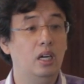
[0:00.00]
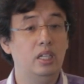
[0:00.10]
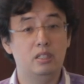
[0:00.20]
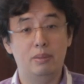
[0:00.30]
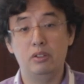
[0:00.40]

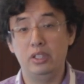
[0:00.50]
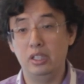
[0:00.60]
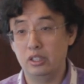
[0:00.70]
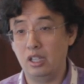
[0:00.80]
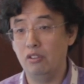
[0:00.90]
especially in
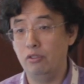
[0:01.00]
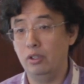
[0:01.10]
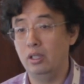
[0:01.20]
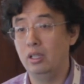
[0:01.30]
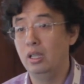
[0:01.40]

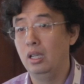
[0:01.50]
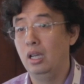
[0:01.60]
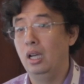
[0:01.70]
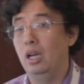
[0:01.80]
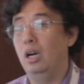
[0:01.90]
software,
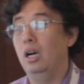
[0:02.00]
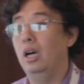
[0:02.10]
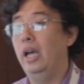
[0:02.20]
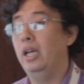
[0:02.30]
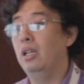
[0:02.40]

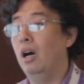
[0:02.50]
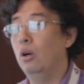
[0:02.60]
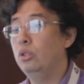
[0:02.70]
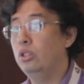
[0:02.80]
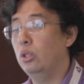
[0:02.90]
and
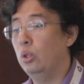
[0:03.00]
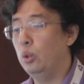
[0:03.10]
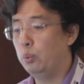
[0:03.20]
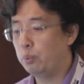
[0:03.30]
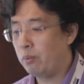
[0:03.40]

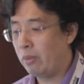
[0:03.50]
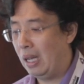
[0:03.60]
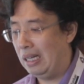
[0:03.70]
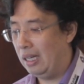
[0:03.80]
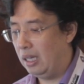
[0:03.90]
also
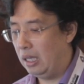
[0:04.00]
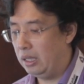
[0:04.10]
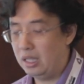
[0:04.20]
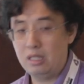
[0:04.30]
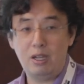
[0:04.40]

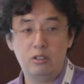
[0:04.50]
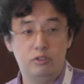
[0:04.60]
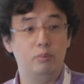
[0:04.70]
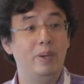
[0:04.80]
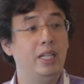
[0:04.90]
especially
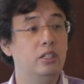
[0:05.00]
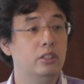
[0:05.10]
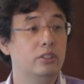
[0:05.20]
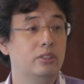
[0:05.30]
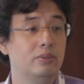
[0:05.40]
for
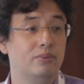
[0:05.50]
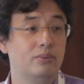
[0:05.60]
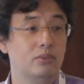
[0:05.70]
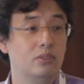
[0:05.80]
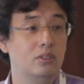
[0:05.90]
managers.
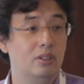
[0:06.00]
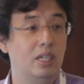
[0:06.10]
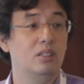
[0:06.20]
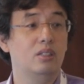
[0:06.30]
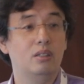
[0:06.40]

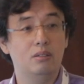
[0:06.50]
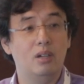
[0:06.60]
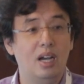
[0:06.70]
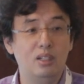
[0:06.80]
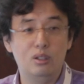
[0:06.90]

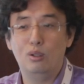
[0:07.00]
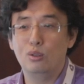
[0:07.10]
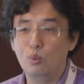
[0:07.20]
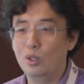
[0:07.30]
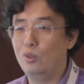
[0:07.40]
Right? I
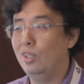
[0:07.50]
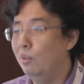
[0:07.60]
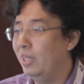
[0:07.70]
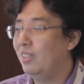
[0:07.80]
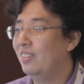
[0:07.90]
don't want to
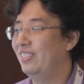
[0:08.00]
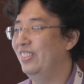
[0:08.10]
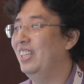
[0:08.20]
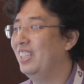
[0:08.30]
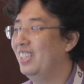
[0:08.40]
limit, right?